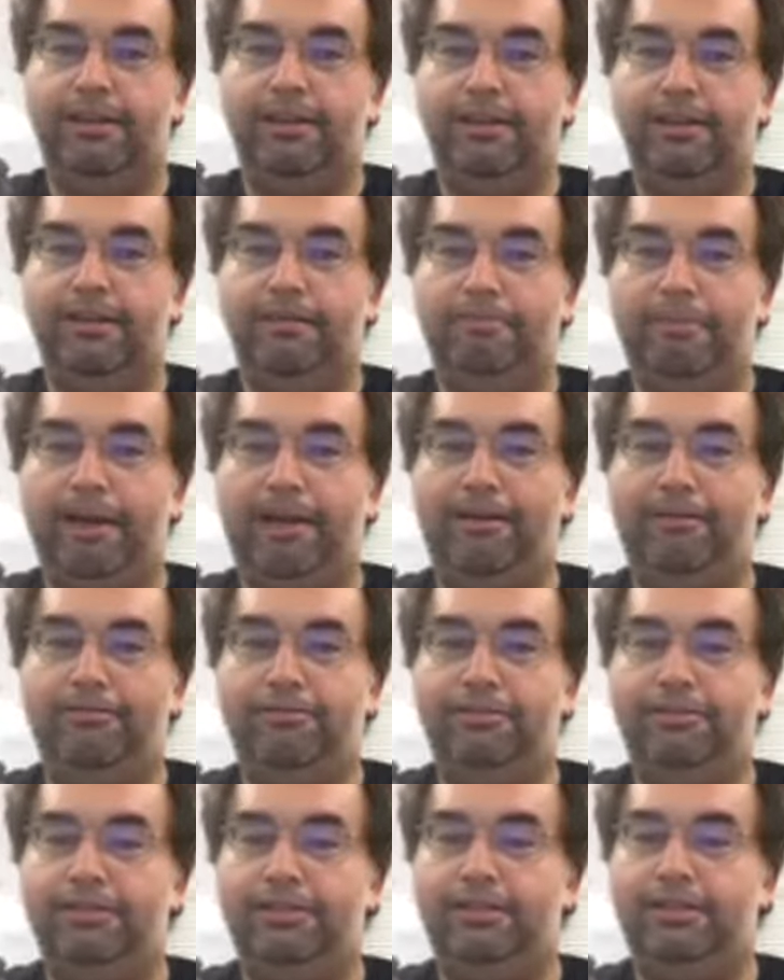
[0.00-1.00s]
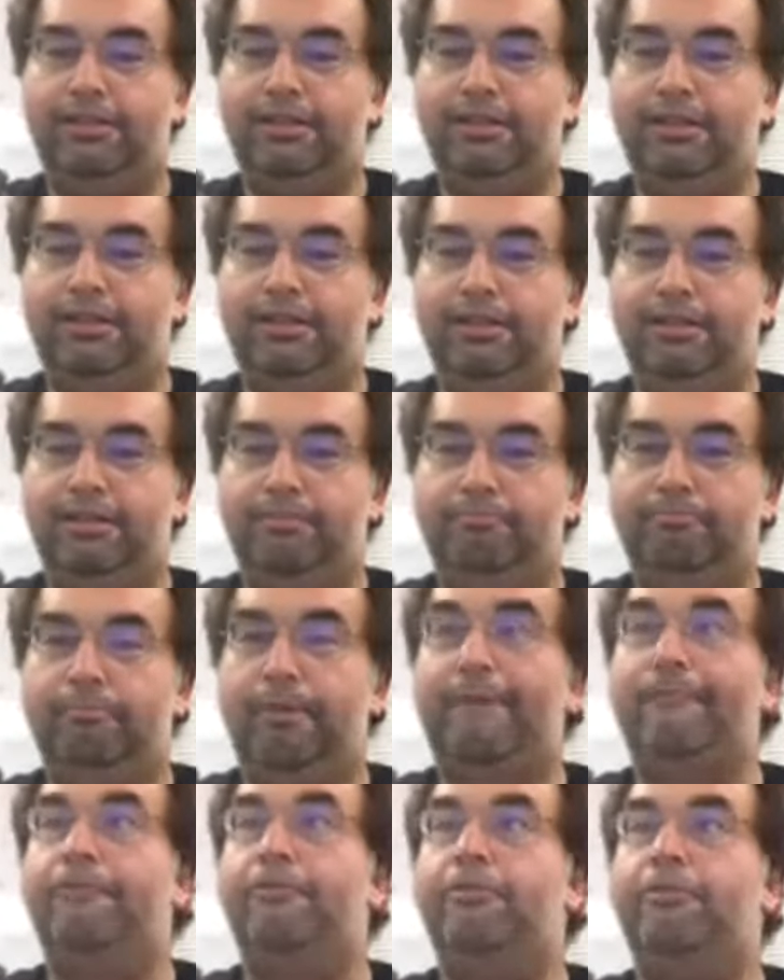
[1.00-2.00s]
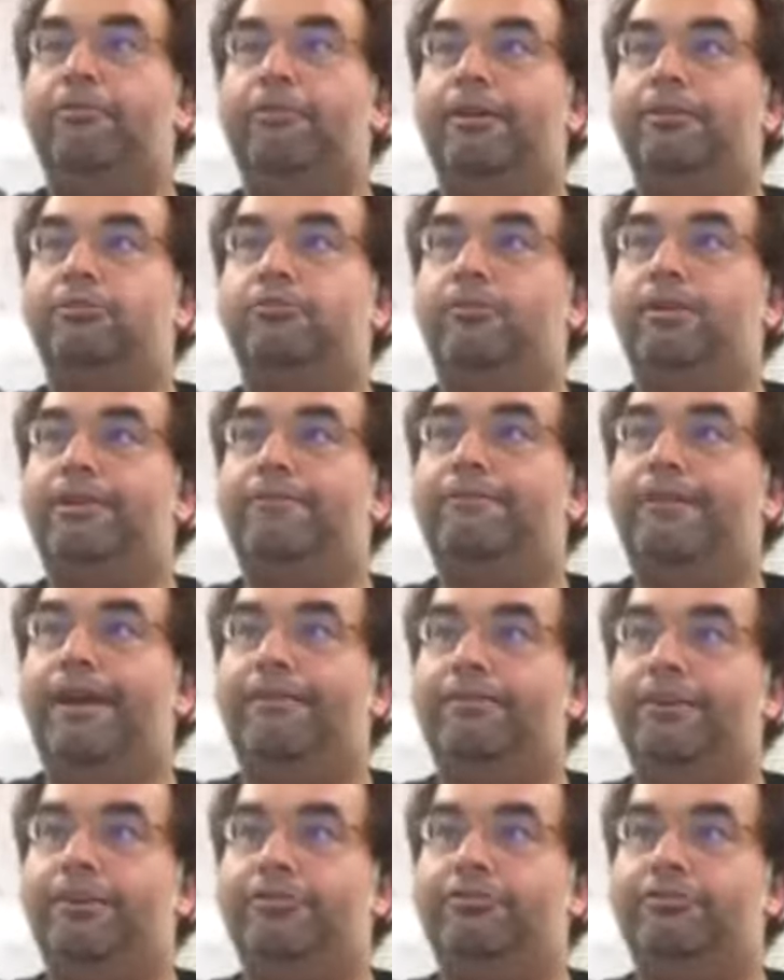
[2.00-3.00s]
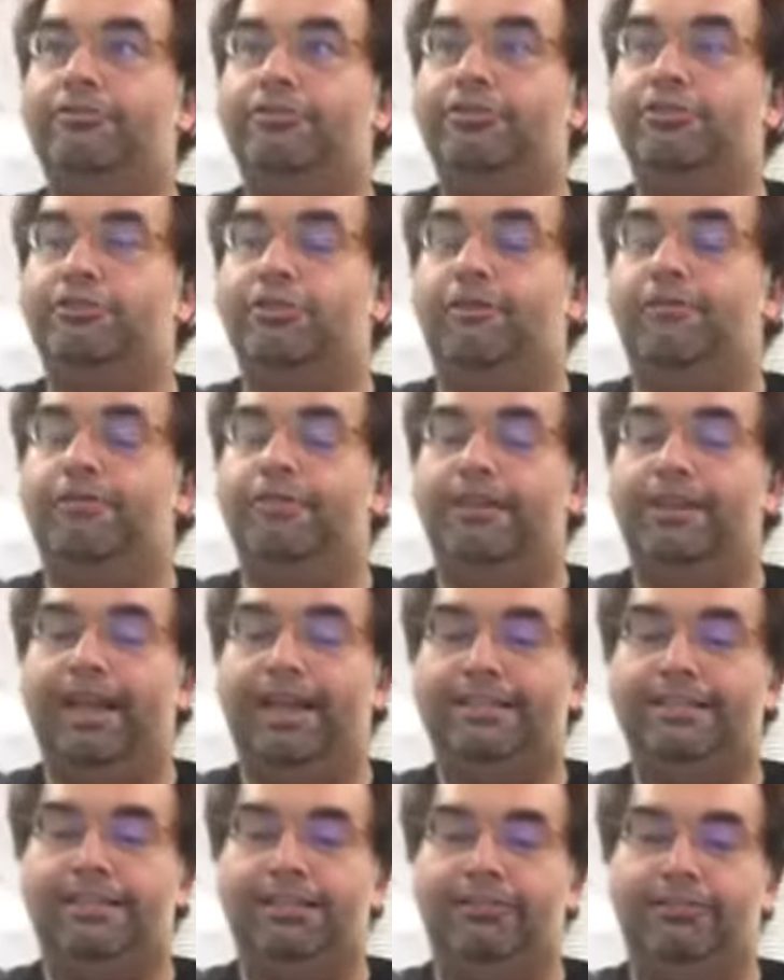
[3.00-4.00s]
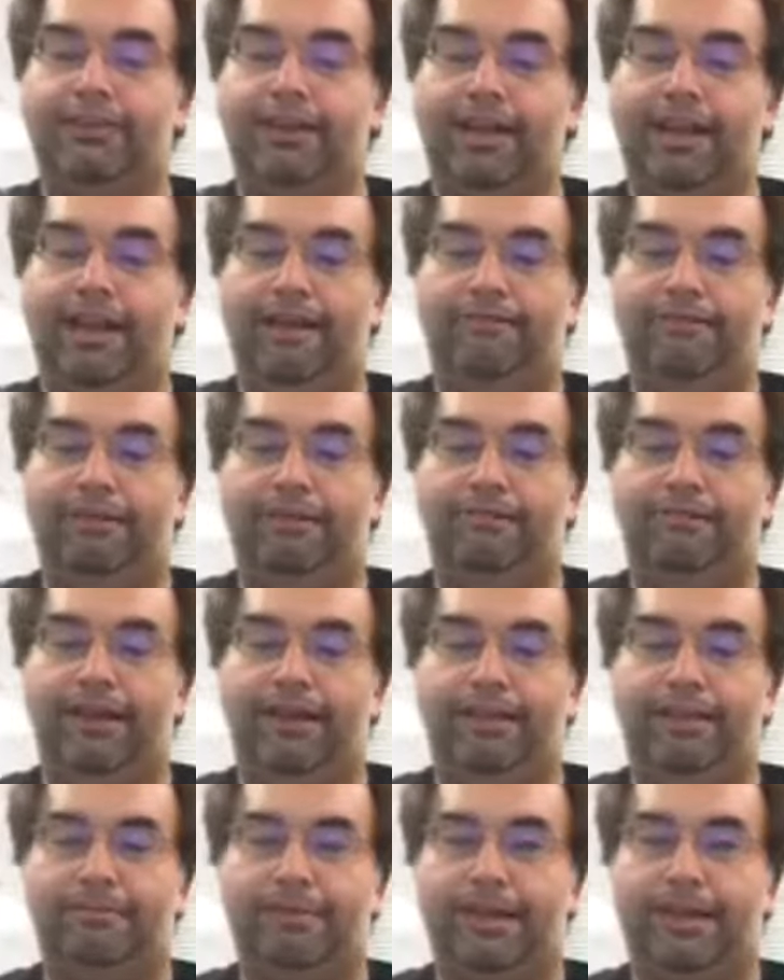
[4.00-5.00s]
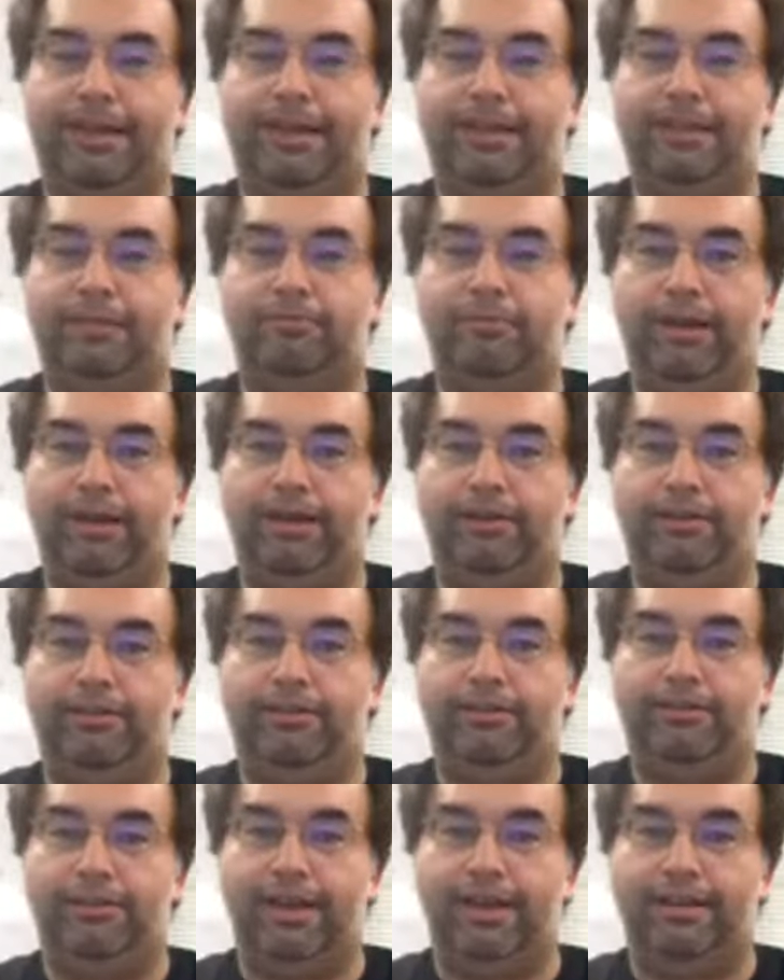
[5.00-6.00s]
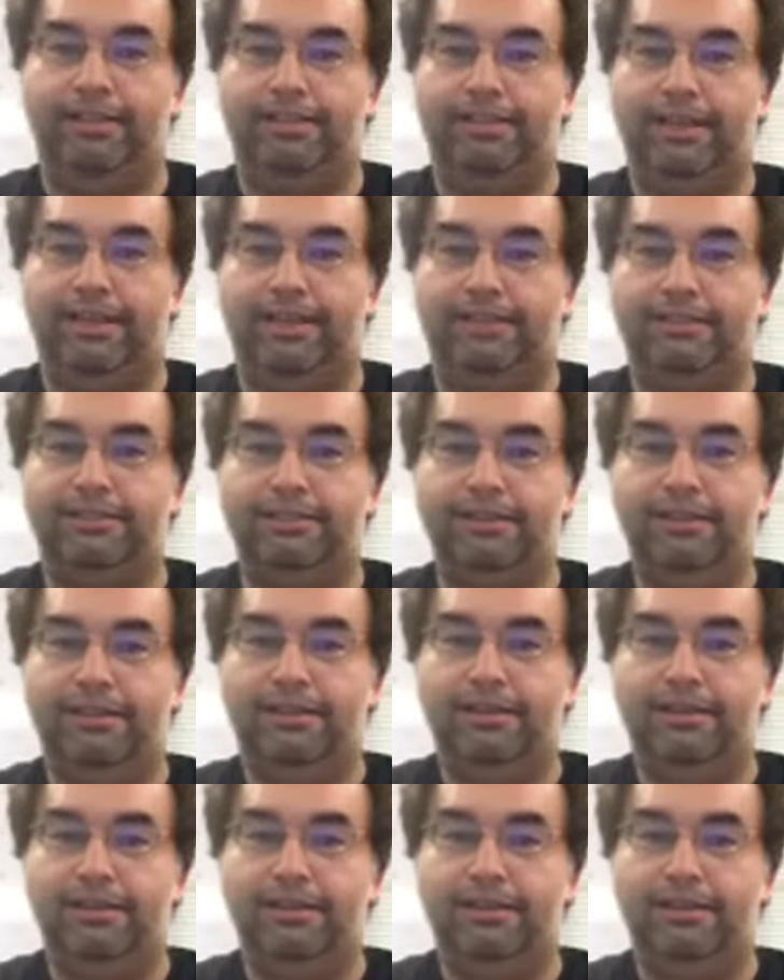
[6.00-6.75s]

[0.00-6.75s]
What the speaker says: about, I've heard about 25 countries or so for the last year and a half and is finally making its way here to the United States.